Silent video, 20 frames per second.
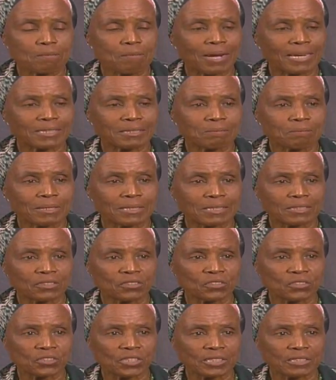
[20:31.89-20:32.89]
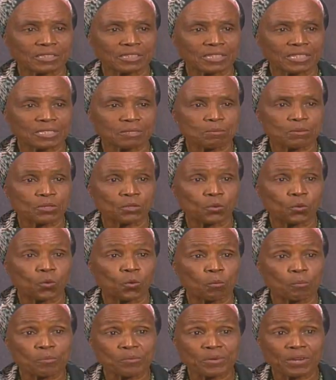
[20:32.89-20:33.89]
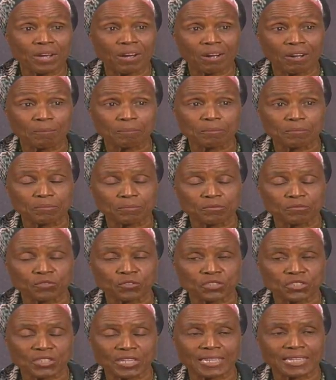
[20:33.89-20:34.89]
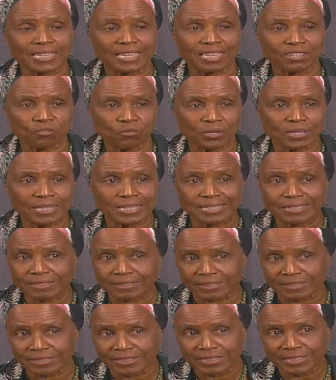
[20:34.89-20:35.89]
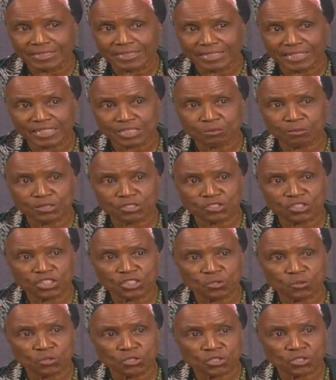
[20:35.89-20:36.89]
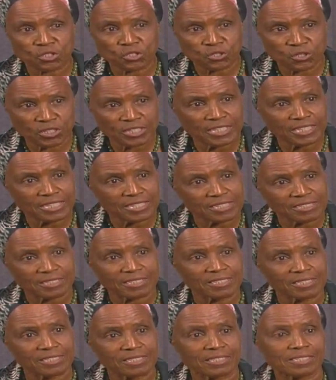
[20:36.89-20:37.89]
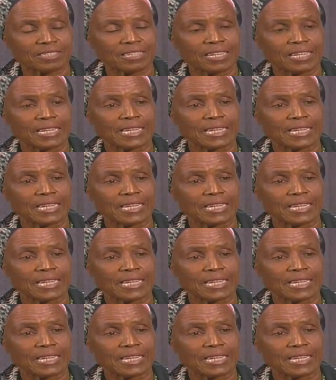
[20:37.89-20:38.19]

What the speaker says: Martin Medical Center has been opened up for psychiatric care, especially in those early cases.